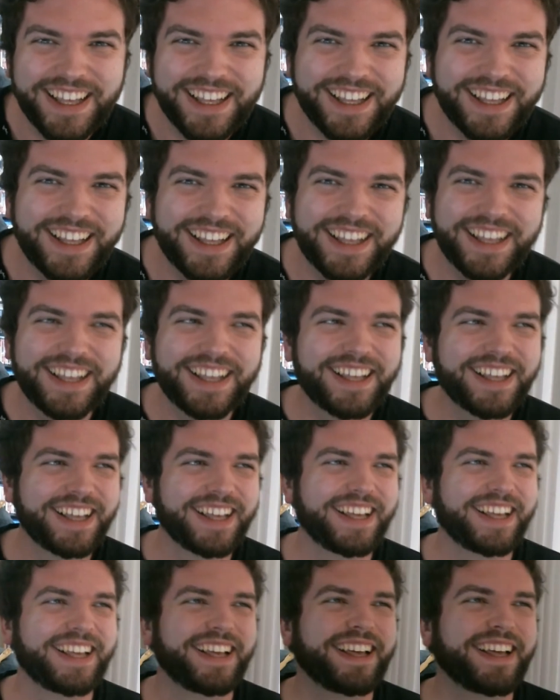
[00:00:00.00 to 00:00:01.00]

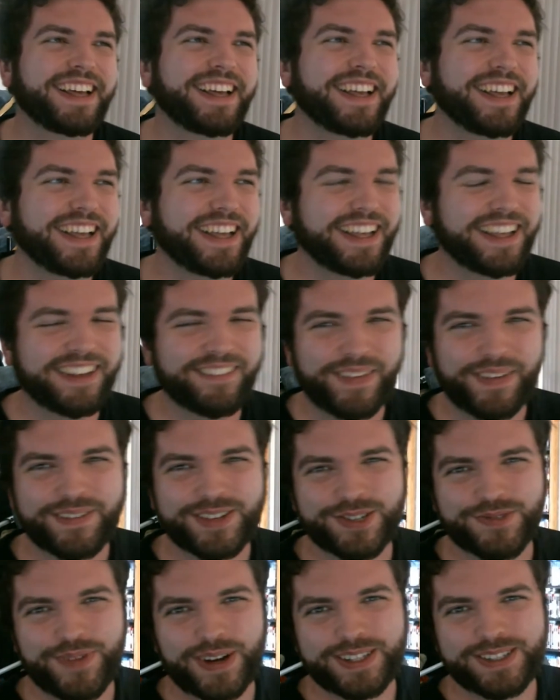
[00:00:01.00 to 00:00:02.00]
Maybe I
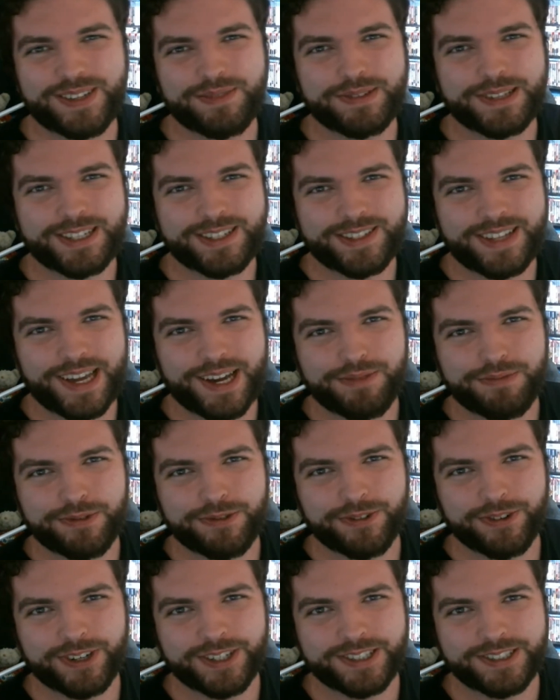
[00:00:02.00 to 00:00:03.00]
should write some of this down
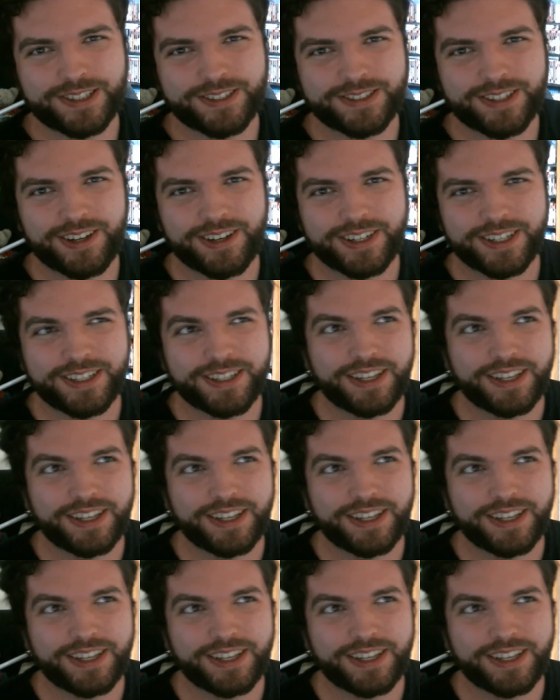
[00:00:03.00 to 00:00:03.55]
before I start talking.